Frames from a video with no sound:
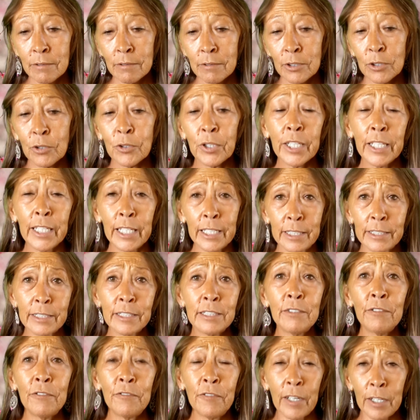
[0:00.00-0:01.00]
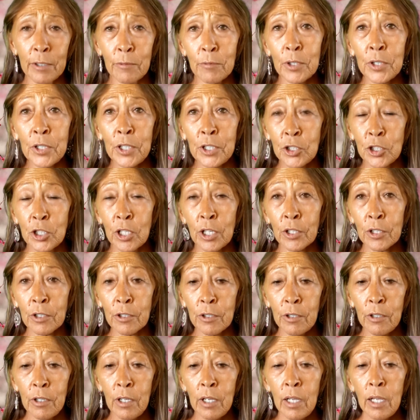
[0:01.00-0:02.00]
So they get us to fight with each
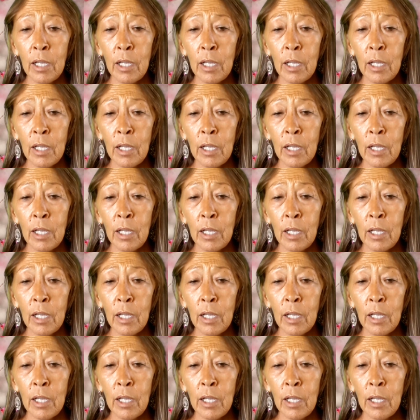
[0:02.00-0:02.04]
other,